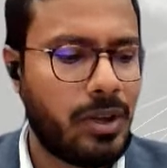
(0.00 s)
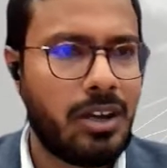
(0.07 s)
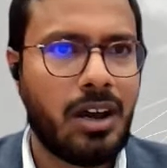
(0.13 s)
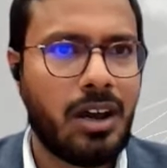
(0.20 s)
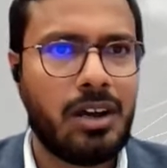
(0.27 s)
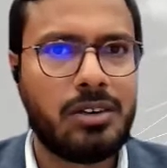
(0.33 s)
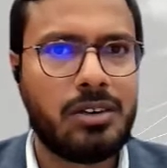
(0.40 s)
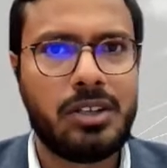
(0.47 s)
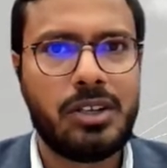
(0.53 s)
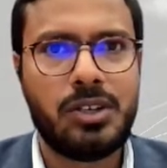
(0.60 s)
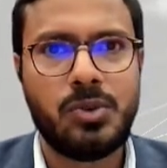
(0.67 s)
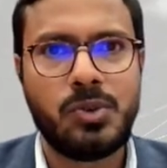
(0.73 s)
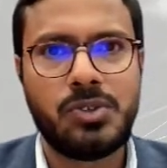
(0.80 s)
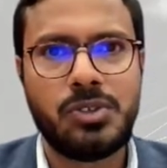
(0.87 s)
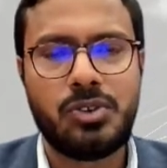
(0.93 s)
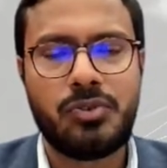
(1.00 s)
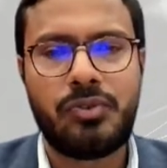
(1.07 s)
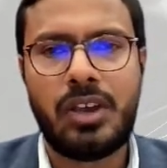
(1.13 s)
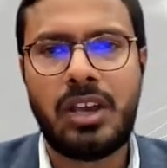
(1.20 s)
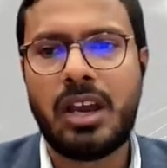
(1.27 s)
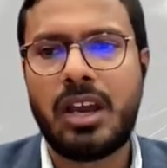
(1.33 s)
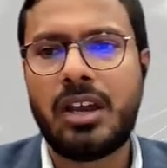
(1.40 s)
way, are the usage of
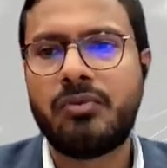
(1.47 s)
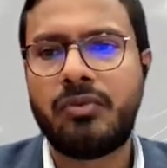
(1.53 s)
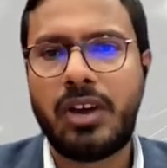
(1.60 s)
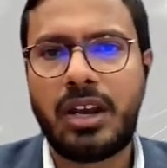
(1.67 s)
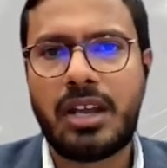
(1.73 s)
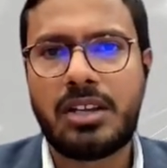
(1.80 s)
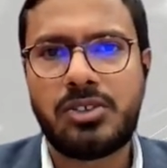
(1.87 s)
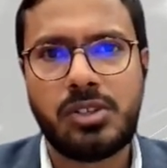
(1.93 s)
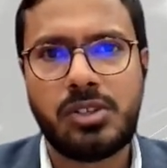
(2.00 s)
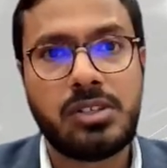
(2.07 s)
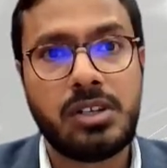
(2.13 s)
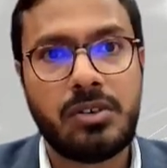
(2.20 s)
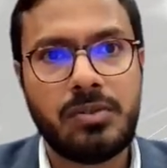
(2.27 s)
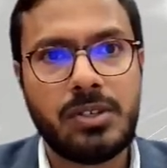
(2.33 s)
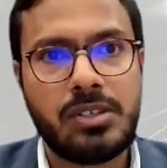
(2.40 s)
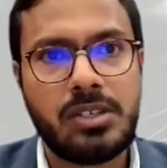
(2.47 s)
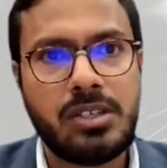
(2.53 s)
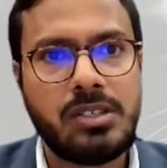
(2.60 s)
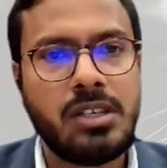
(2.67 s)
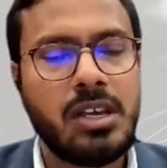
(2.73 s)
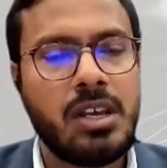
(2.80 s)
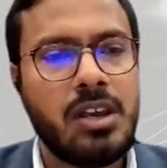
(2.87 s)
AI in financial
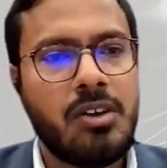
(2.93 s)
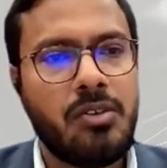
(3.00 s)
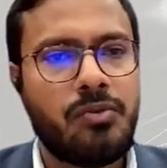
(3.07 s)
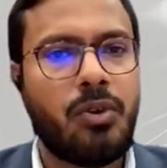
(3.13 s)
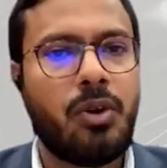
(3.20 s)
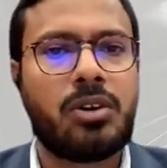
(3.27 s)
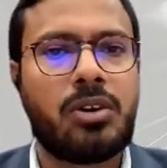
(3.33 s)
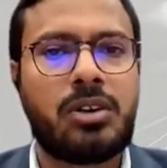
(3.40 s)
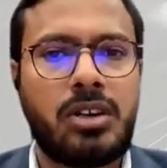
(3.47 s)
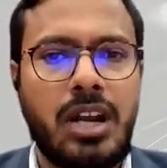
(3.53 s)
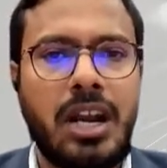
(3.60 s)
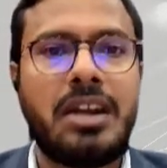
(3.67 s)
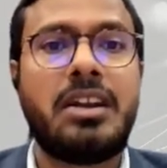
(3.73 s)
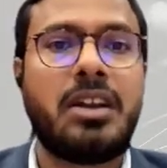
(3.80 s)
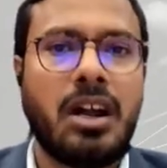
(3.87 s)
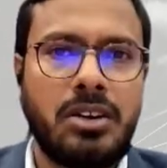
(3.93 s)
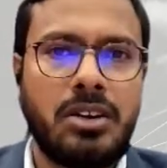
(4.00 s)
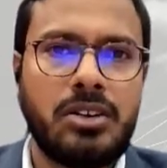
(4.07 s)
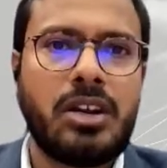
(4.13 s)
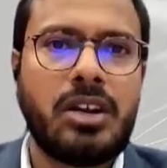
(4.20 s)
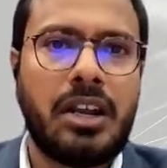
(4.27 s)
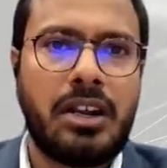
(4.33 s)
services for credit
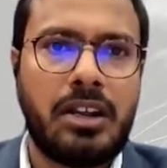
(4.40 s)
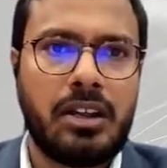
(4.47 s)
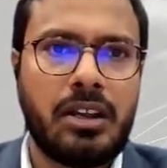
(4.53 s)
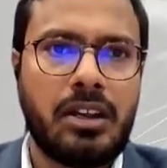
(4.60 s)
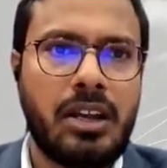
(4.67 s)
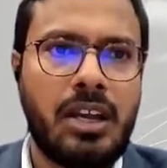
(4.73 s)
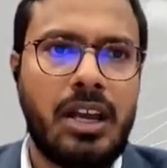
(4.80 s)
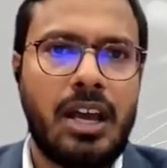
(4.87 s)
underwriting.